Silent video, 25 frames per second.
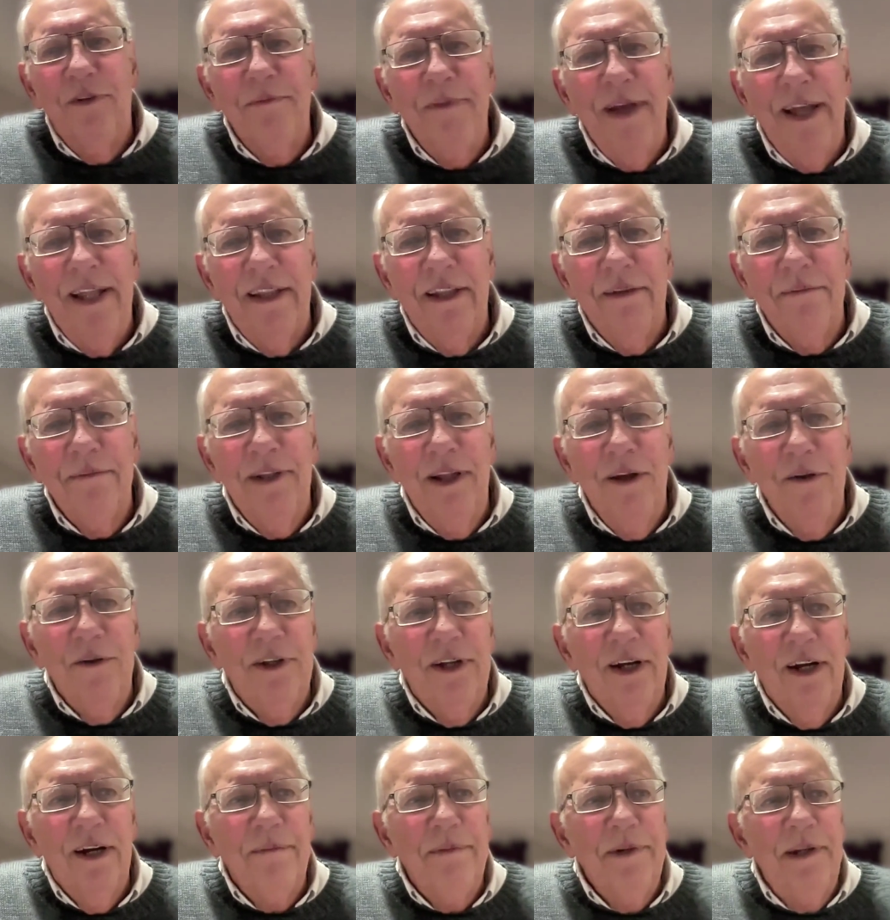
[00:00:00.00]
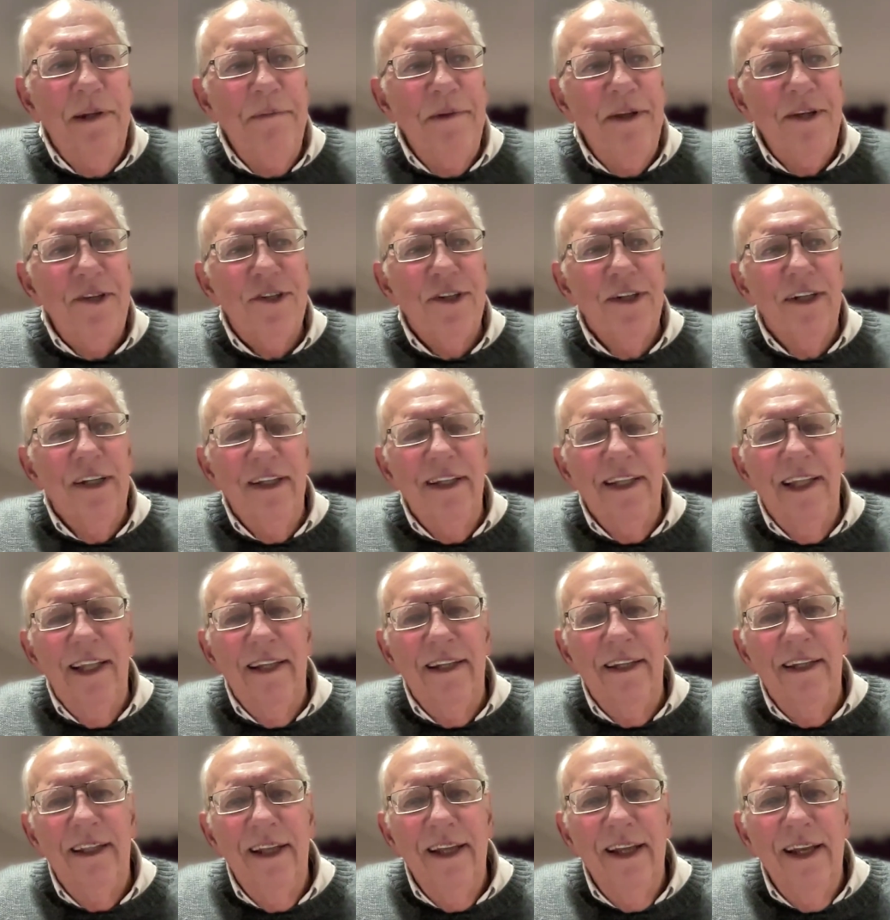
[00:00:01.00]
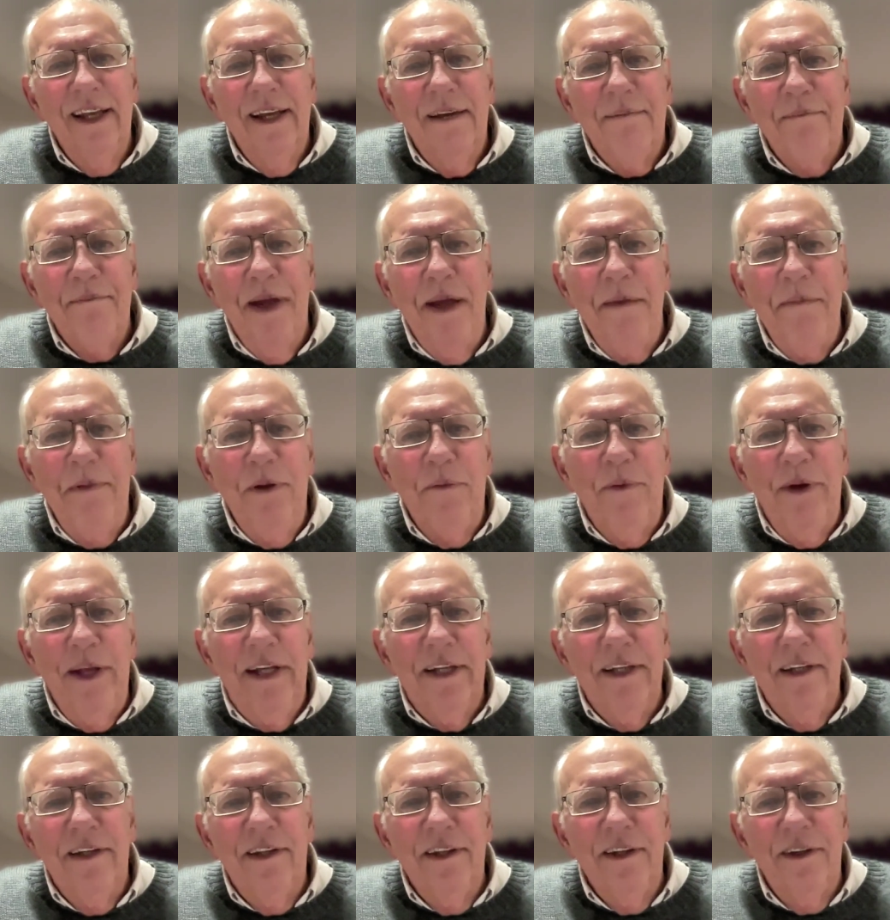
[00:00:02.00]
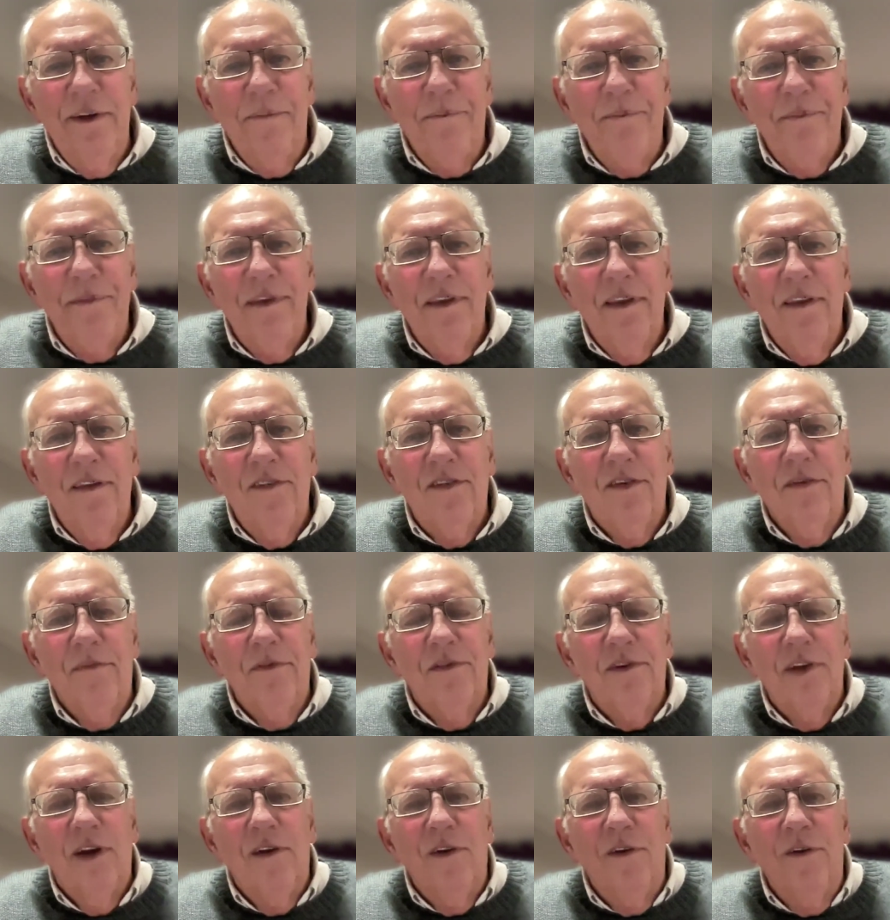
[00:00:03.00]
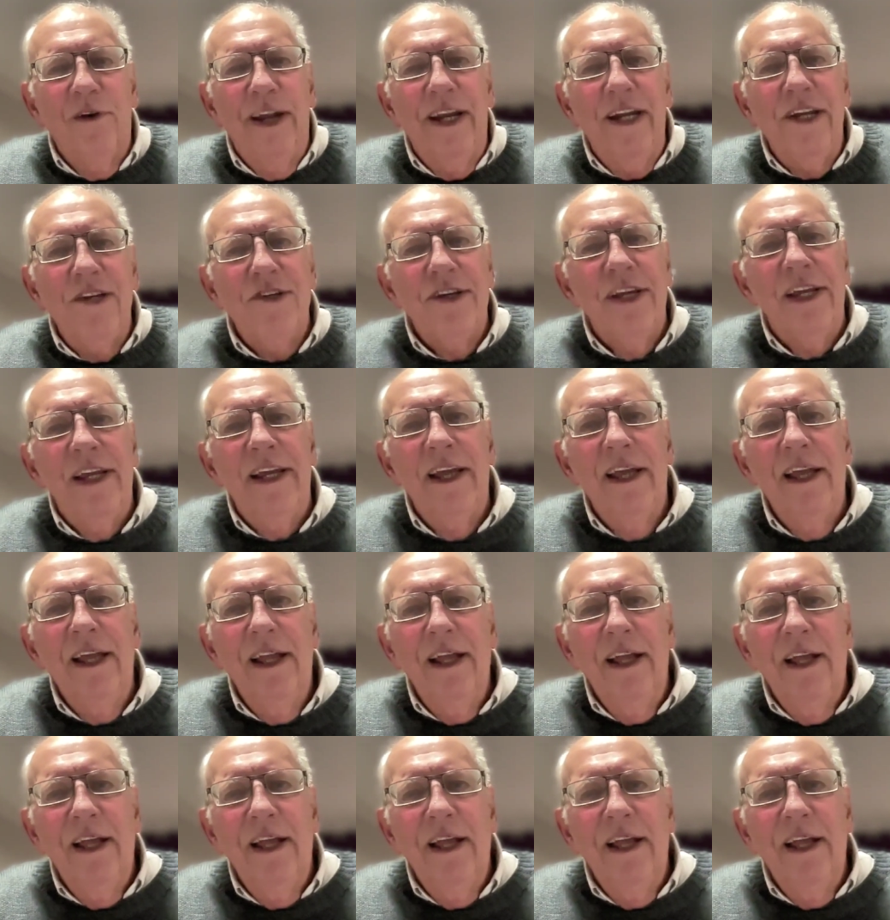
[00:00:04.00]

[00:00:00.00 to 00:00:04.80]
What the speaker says: and make them low carbon emission, and then maybe we can do some solar energy.